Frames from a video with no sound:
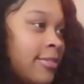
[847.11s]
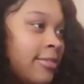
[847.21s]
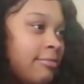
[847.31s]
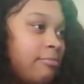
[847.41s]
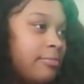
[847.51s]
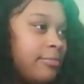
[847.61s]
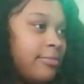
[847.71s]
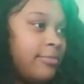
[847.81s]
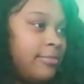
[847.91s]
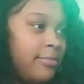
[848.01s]

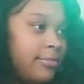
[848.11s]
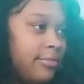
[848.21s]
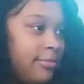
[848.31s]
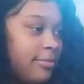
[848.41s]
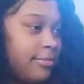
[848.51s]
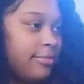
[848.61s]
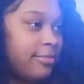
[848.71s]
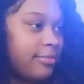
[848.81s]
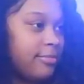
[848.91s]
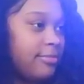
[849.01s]

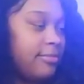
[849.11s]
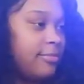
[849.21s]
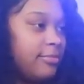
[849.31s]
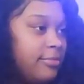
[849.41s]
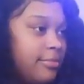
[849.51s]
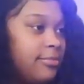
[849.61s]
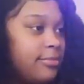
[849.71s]
(silent)